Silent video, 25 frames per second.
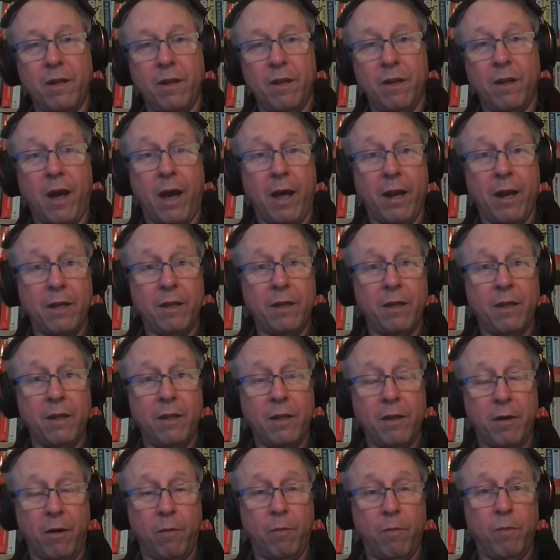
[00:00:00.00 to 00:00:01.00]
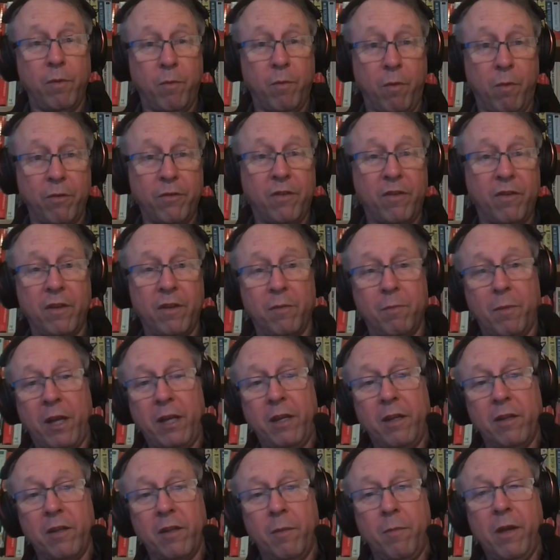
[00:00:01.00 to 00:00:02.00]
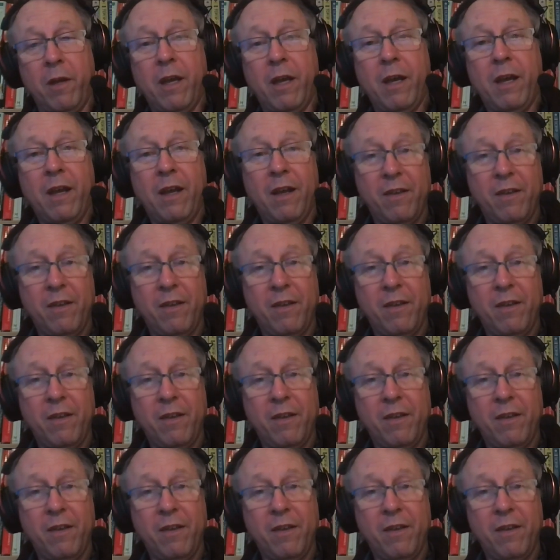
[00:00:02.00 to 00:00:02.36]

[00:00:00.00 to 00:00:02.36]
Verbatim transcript: not, you know, we won't see as many of them.